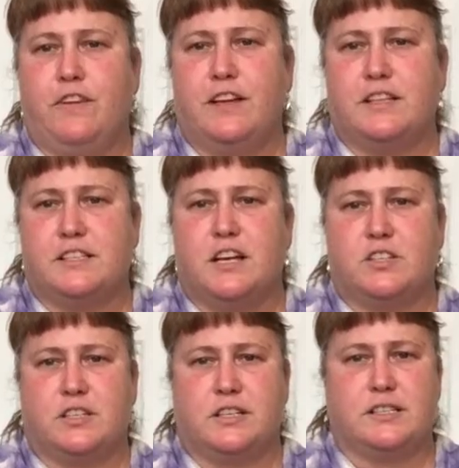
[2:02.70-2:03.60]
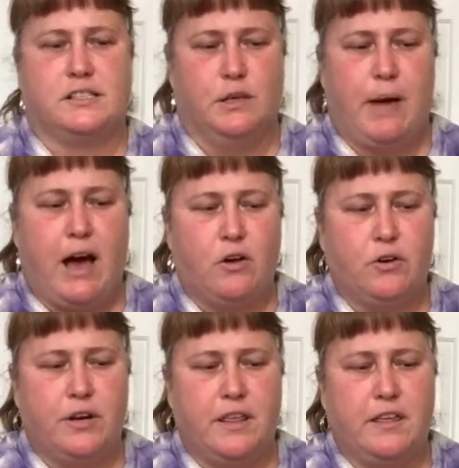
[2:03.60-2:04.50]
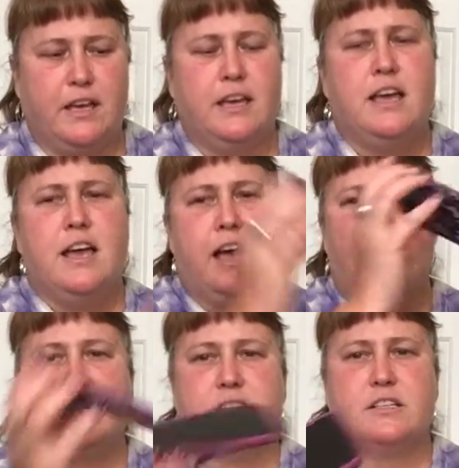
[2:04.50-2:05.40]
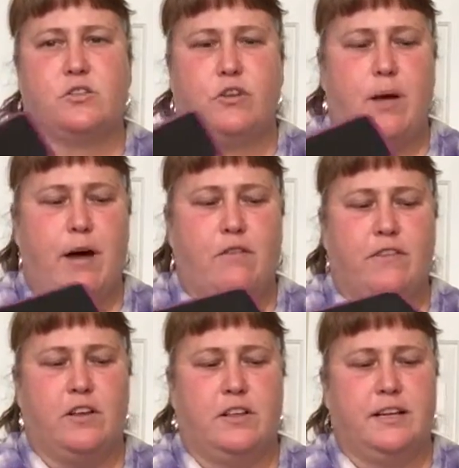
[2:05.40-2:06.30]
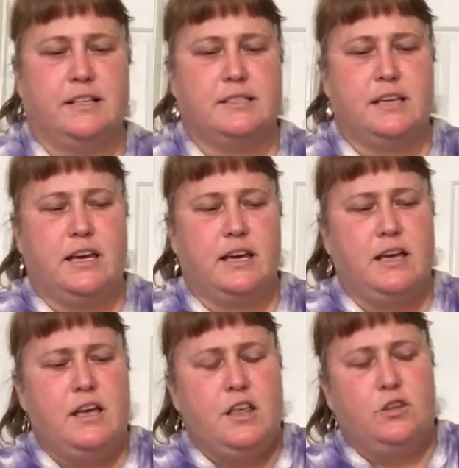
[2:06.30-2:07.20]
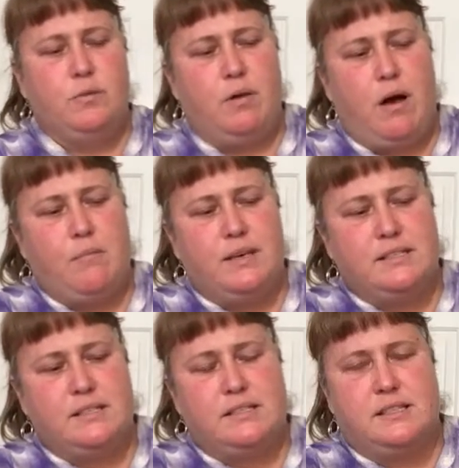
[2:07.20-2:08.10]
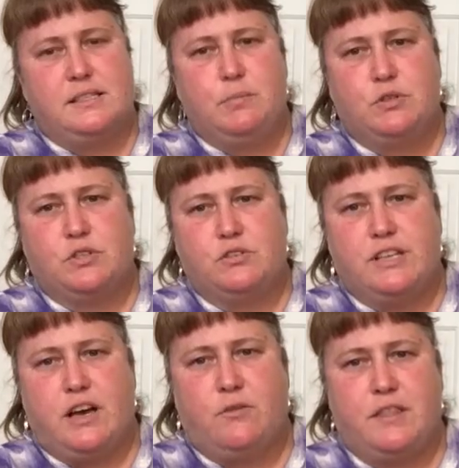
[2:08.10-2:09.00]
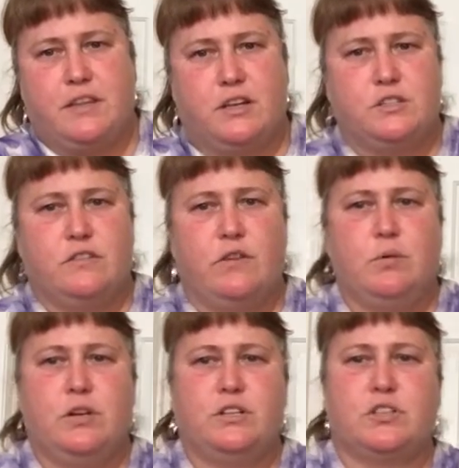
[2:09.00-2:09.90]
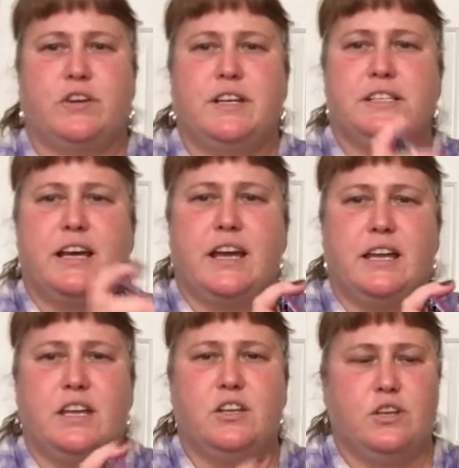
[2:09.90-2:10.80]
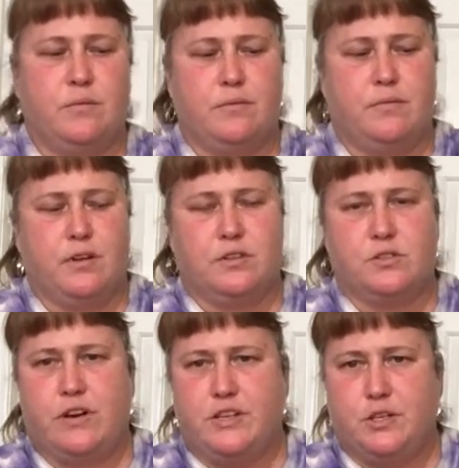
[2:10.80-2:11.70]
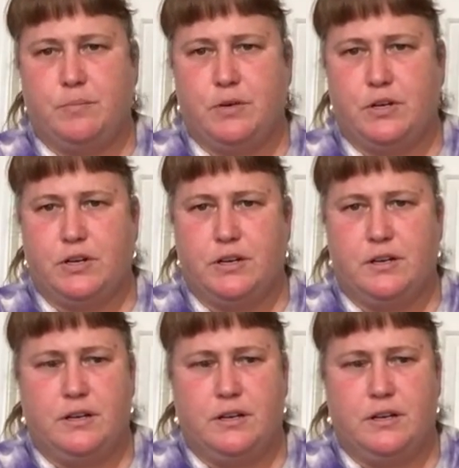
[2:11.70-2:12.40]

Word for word: fit. It's not just gonna slip out or anything, and it does grab out fairly nicely. The only problem is, is the zippers go down right there. So if you put it screen side in, you're gonna scratch up your